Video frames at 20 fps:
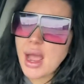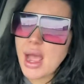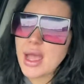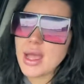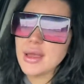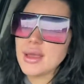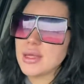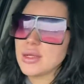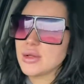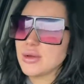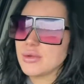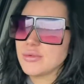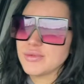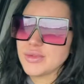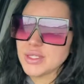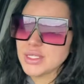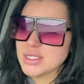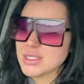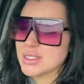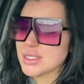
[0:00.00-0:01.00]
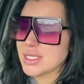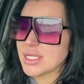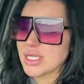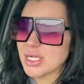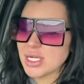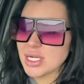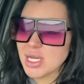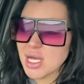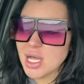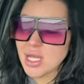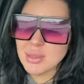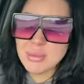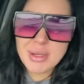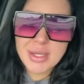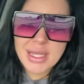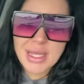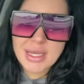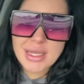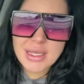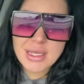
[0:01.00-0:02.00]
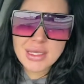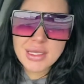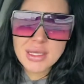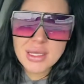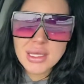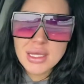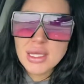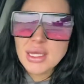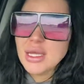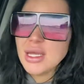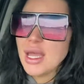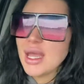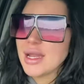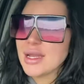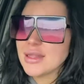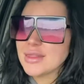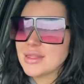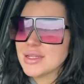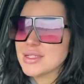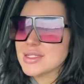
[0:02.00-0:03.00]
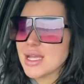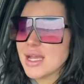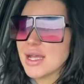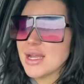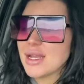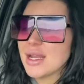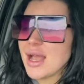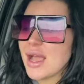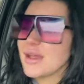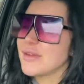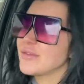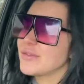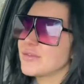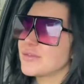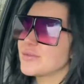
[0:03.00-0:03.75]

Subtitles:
I don't feel insecure at all about getting anything done. I